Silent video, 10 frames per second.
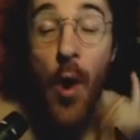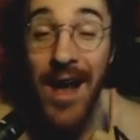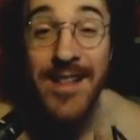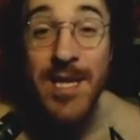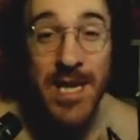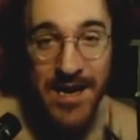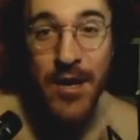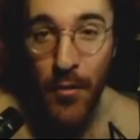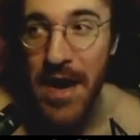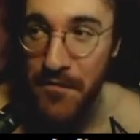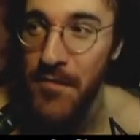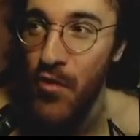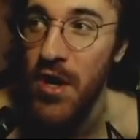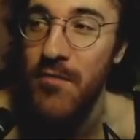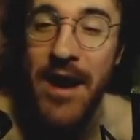1 second away
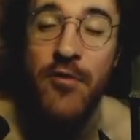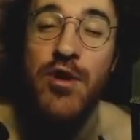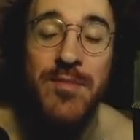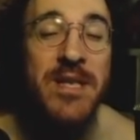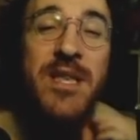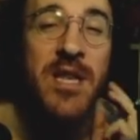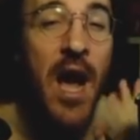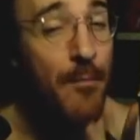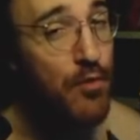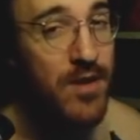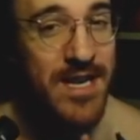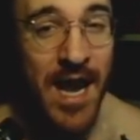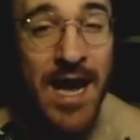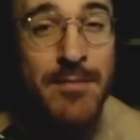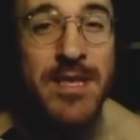from world record, which means the top 3
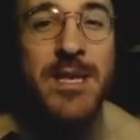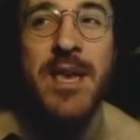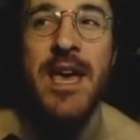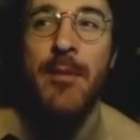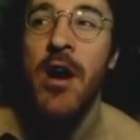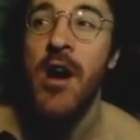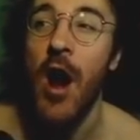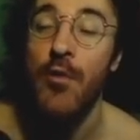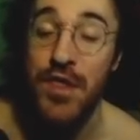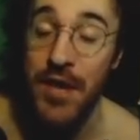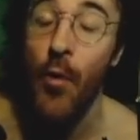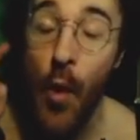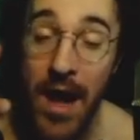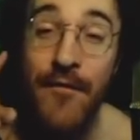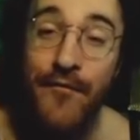times in this game are
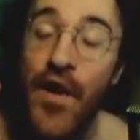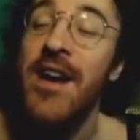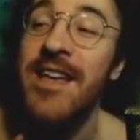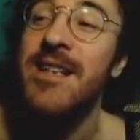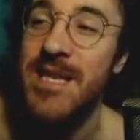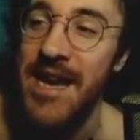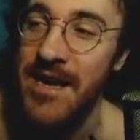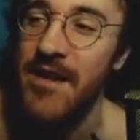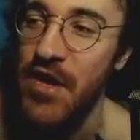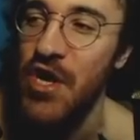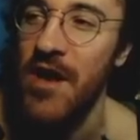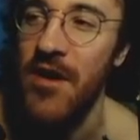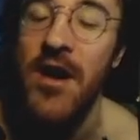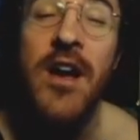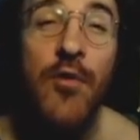within 1 fucking second of each
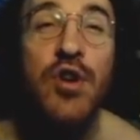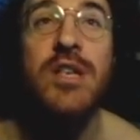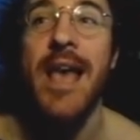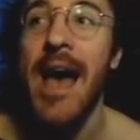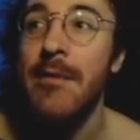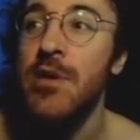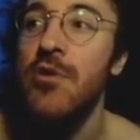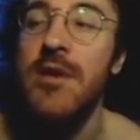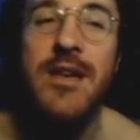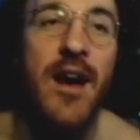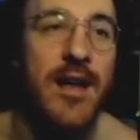other, which is absolutely